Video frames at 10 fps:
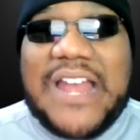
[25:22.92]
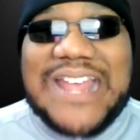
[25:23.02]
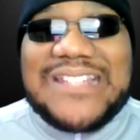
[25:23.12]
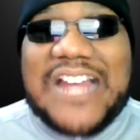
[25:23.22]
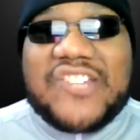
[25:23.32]
that's
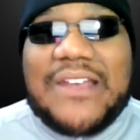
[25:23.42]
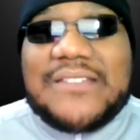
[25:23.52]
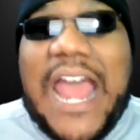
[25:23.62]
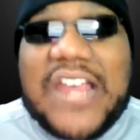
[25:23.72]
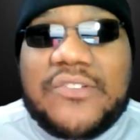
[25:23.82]
not, that's not
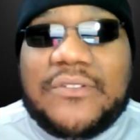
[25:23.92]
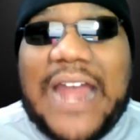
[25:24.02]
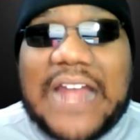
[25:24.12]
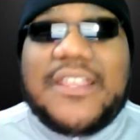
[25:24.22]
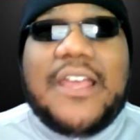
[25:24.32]

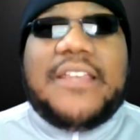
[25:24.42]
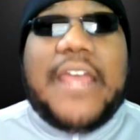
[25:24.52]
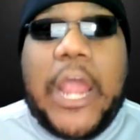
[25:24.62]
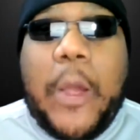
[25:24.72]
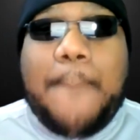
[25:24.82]
transactional, not
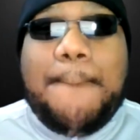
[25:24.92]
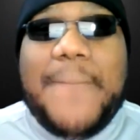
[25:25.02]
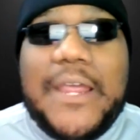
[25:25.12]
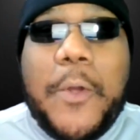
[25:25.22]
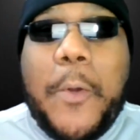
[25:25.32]
to help
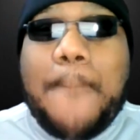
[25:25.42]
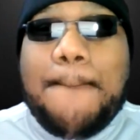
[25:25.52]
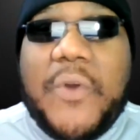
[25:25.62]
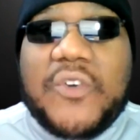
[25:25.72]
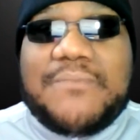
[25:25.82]
me
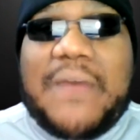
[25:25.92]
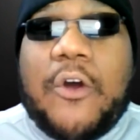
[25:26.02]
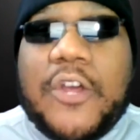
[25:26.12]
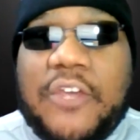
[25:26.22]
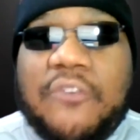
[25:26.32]
boost my
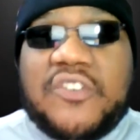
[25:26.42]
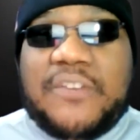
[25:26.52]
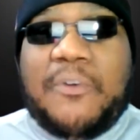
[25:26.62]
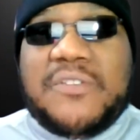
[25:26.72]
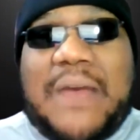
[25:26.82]
or use
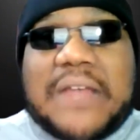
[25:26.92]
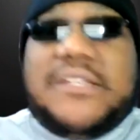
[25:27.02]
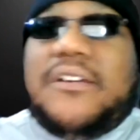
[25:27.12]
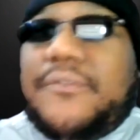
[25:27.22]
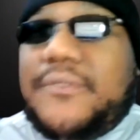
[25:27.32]
you to boost
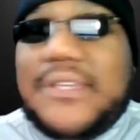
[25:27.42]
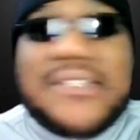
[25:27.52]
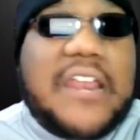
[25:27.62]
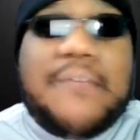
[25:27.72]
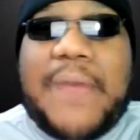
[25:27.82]
myself.
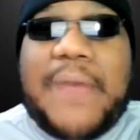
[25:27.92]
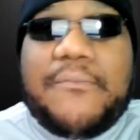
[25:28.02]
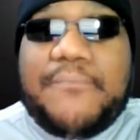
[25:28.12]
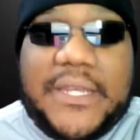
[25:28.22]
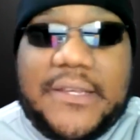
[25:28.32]
This ain't
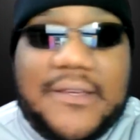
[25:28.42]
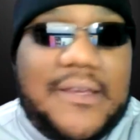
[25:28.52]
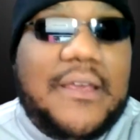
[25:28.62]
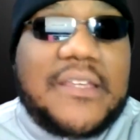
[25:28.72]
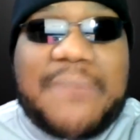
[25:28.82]
about me.
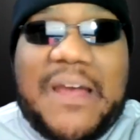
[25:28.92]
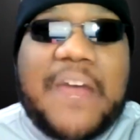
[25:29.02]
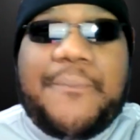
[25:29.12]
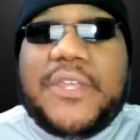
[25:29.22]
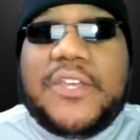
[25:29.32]
It's
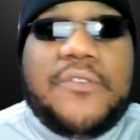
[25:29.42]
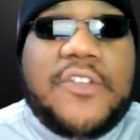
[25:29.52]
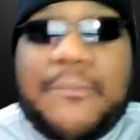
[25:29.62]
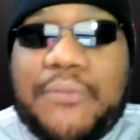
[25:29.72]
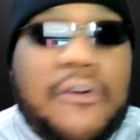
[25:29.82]
about right. helping you
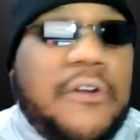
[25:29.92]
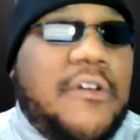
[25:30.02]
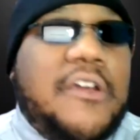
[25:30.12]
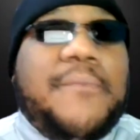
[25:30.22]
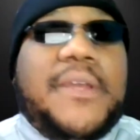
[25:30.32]
and your
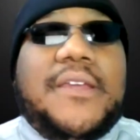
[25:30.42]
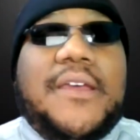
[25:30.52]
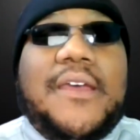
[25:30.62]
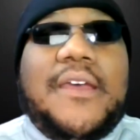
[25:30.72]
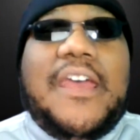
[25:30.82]
program and
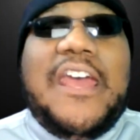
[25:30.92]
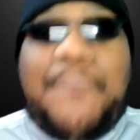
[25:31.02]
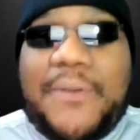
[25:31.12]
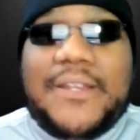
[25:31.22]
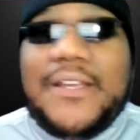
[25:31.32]

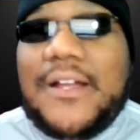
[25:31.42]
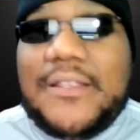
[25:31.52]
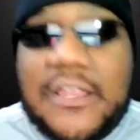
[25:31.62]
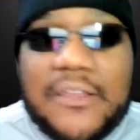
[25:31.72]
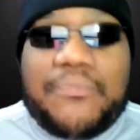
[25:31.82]
helping
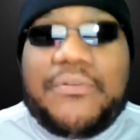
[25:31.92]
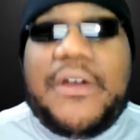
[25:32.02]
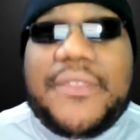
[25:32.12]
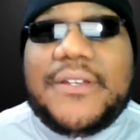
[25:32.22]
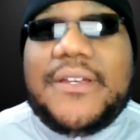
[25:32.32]
another
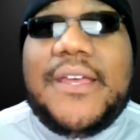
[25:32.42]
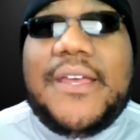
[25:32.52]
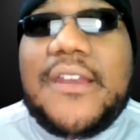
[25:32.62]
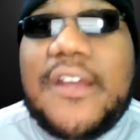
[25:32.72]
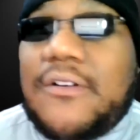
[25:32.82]
brother,
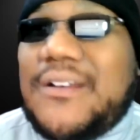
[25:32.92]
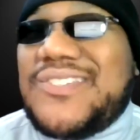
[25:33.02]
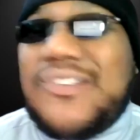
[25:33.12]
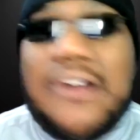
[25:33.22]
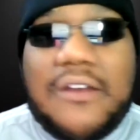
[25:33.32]
you know,
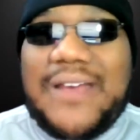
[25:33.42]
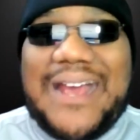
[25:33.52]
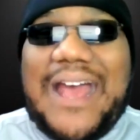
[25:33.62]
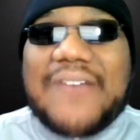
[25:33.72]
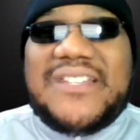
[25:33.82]
because you all
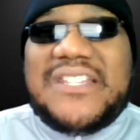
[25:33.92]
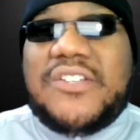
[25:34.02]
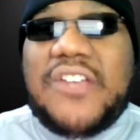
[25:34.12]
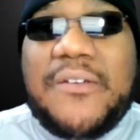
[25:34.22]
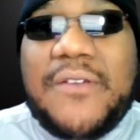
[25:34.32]
don't I
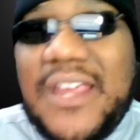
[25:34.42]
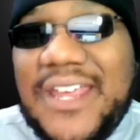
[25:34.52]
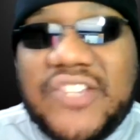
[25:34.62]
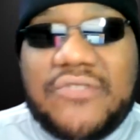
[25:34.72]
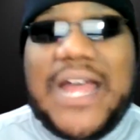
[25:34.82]
just to you
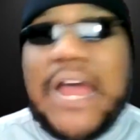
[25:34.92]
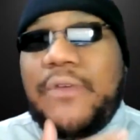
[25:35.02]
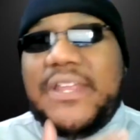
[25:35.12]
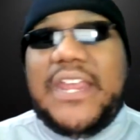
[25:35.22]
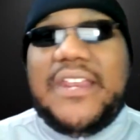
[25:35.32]
in July
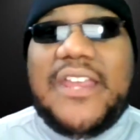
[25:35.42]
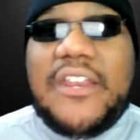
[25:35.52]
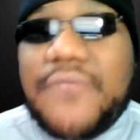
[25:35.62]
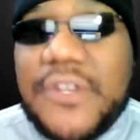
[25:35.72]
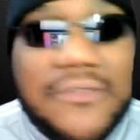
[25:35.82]
we did
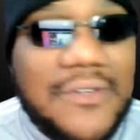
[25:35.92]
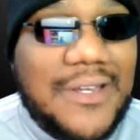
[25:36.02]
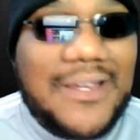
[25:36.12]
the interview.